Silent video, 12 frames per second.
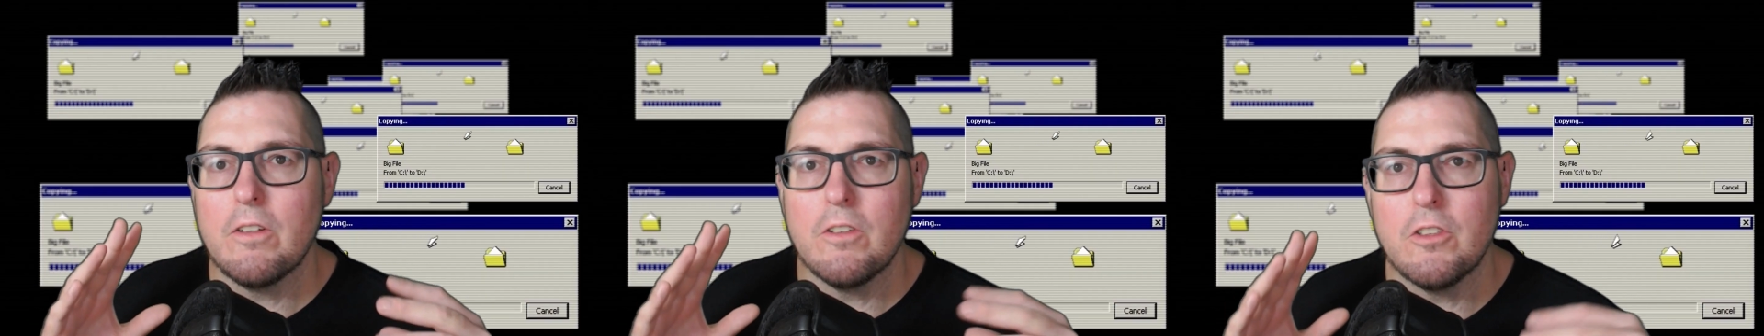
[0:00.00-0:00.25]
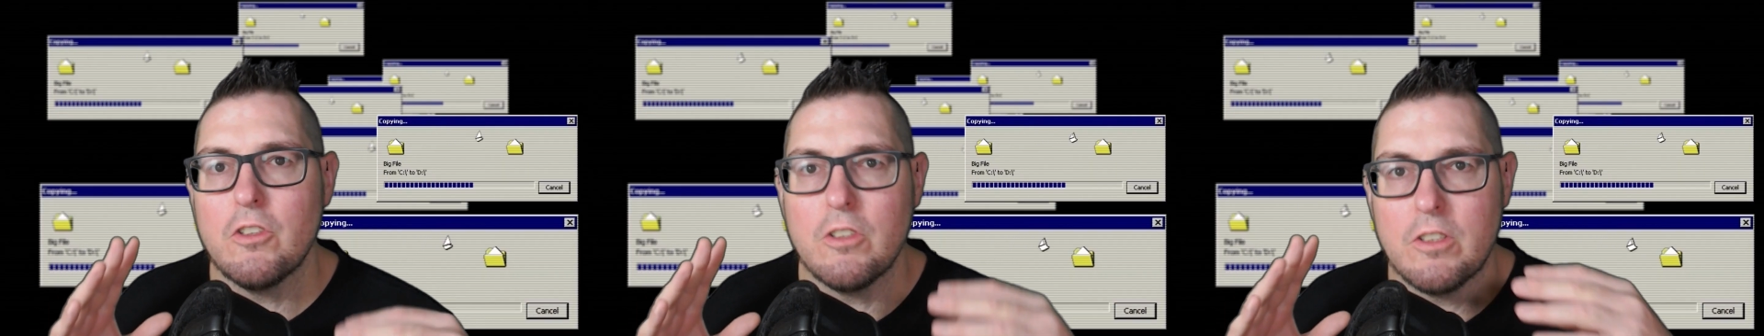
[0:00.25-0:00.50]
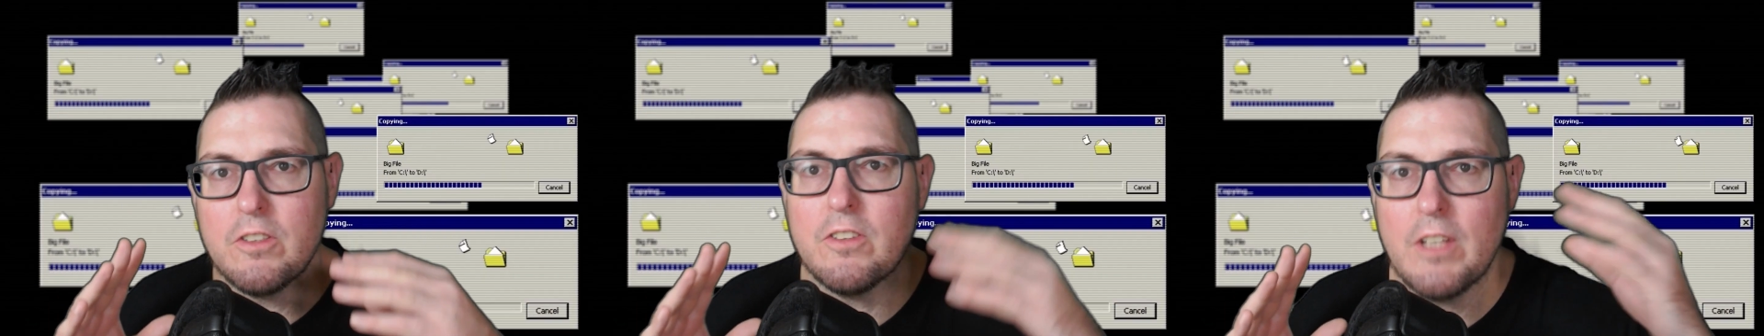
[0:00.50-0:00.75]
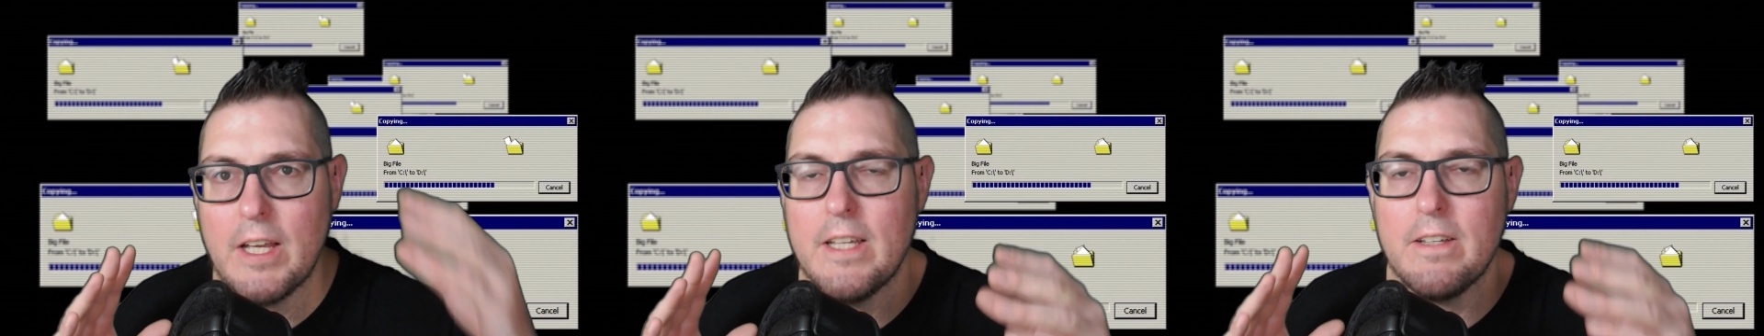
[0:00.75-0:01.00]
you should
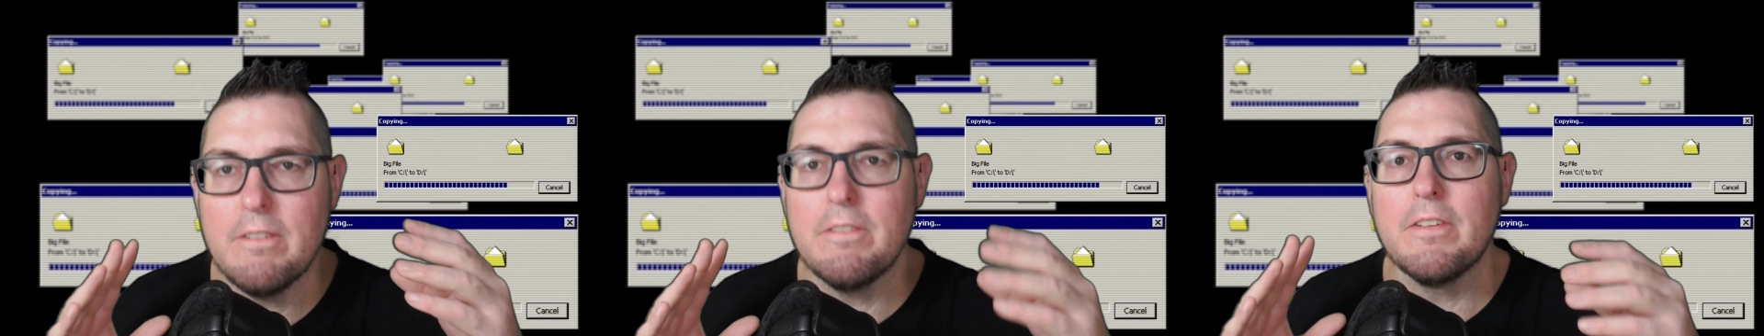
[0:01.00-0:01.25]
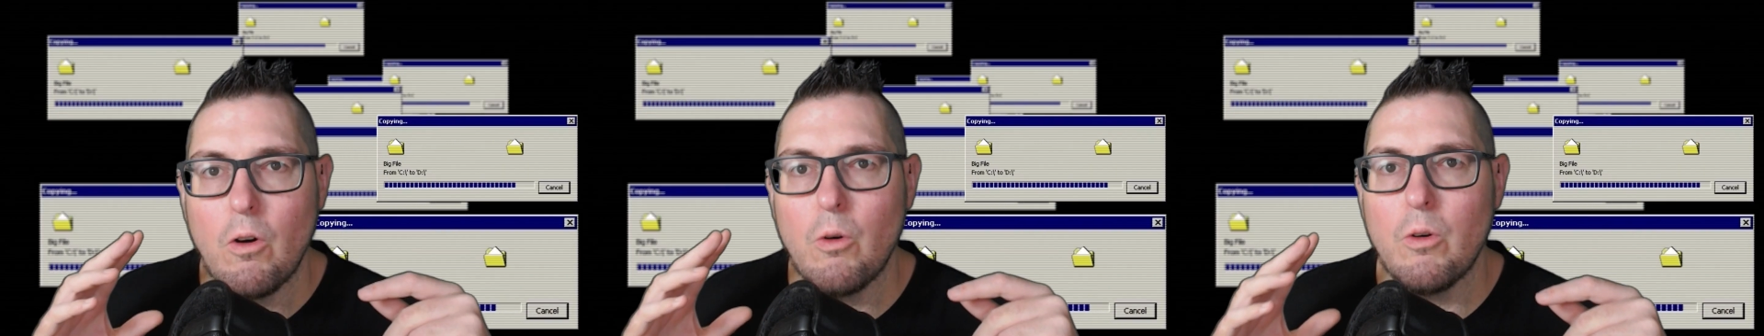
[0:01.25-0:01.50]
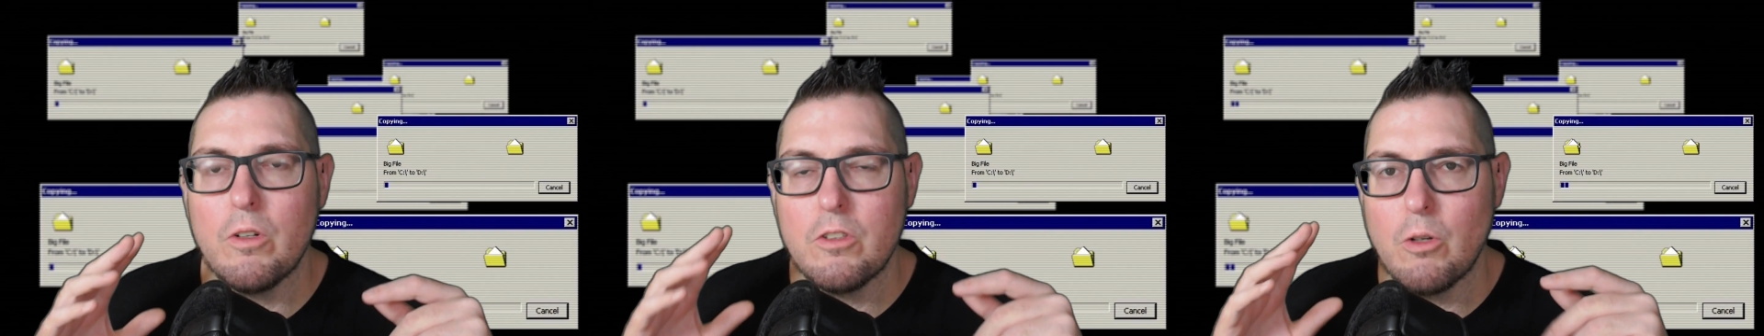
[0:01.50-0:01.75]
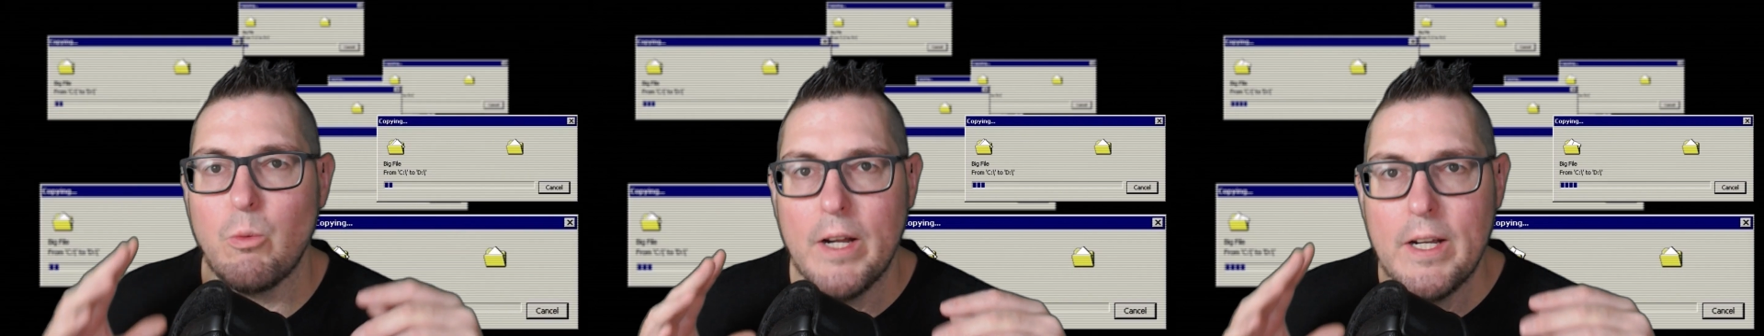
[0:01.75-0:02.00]
save or
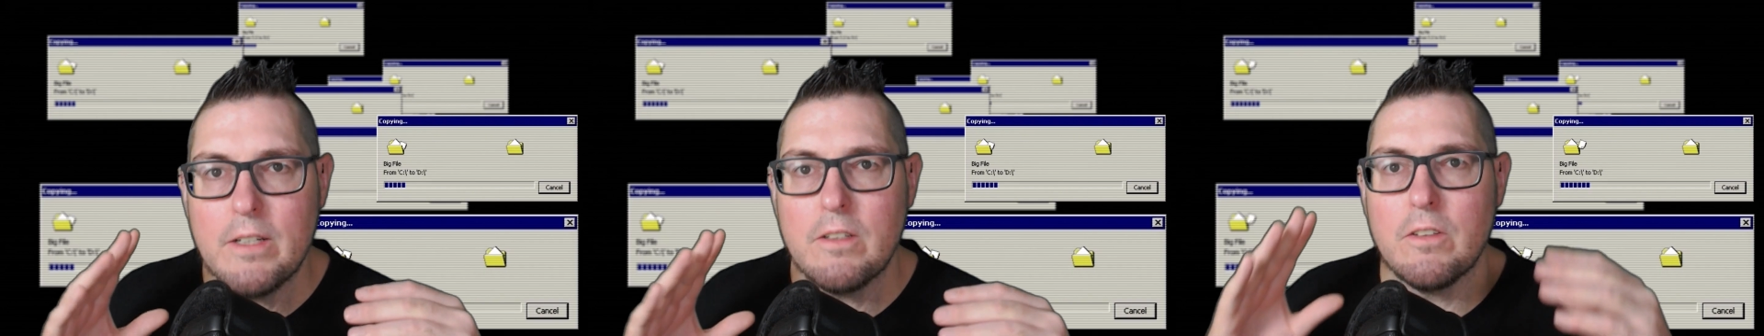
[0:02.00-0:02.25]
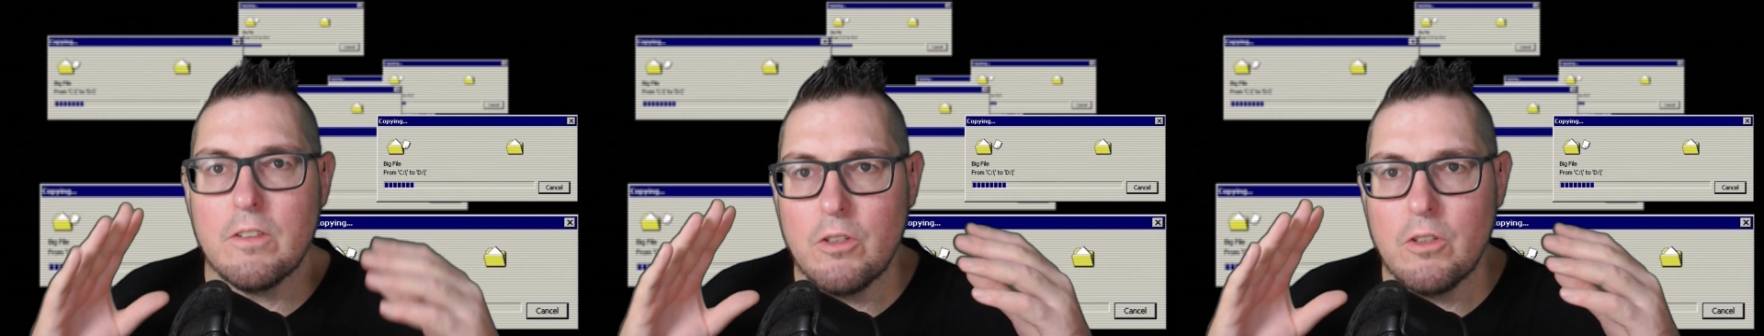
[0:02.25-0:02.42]
direct